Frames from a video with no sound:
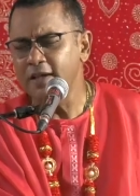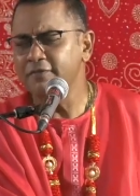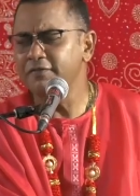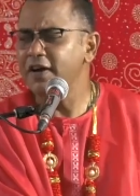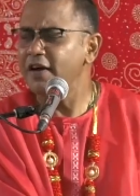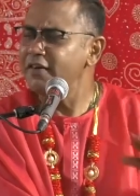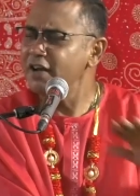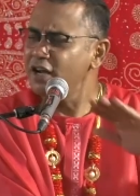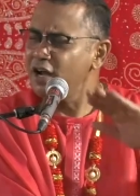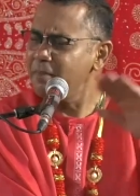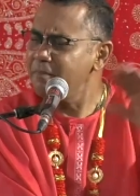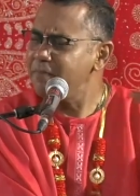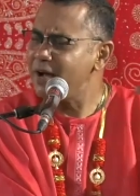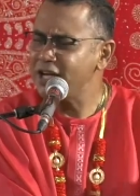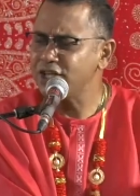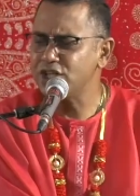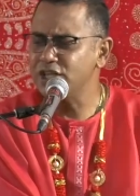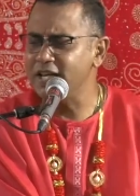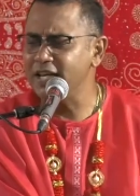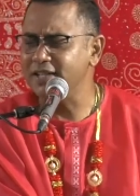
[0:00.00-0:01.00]
Very
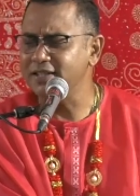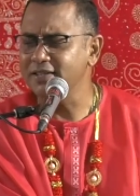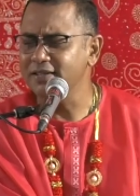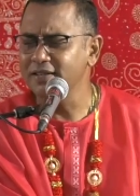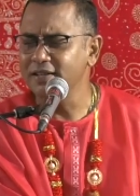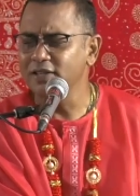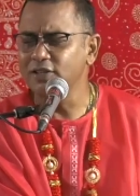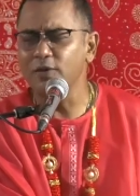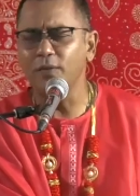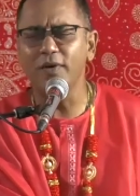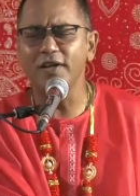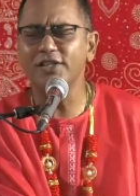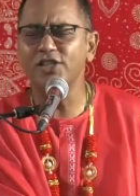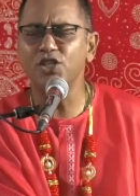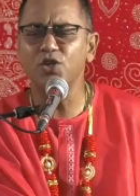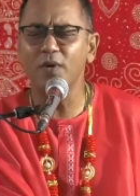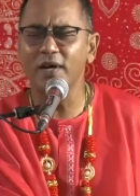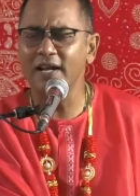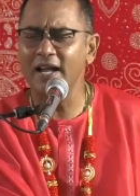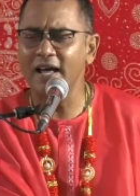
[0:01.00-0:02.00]
compassionate
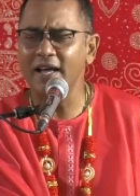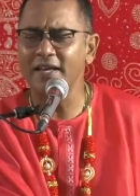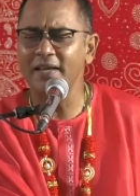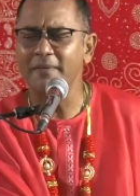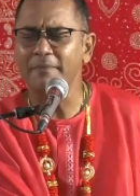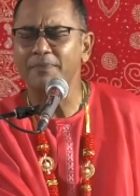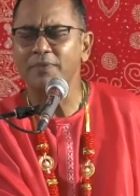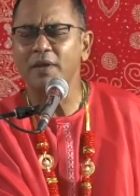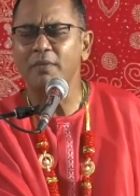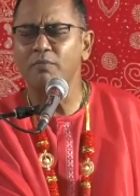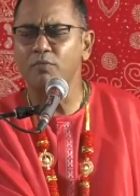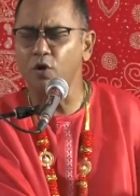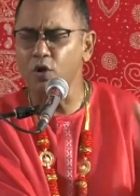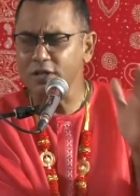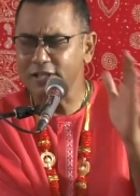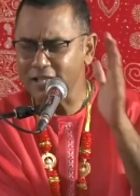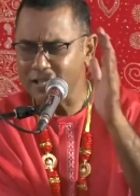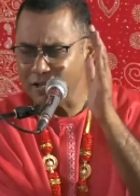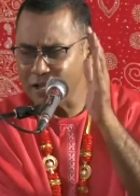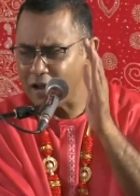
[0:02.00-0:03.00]
towards you and I.
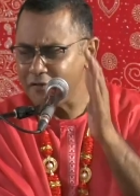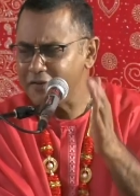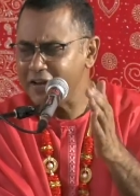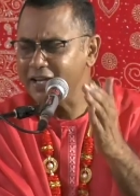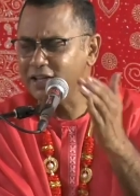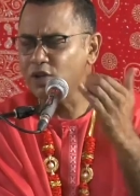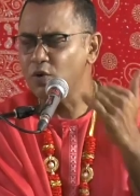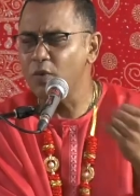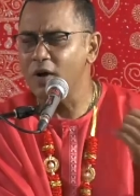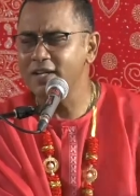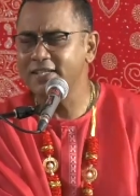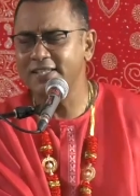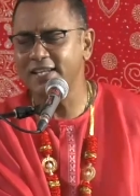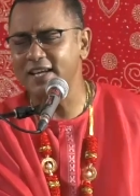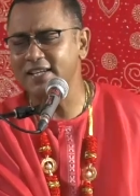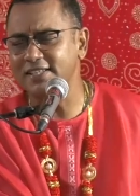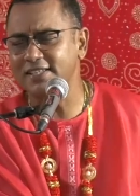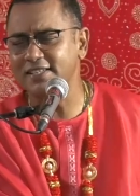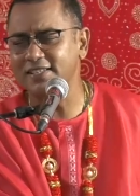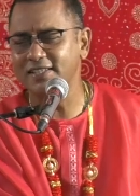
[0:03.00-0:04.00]
Most loving towards
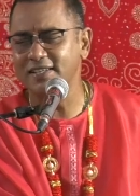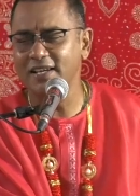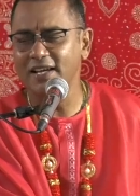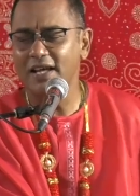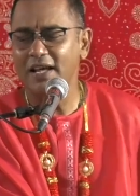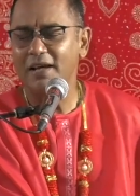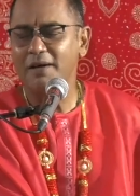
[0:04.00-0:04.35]
us.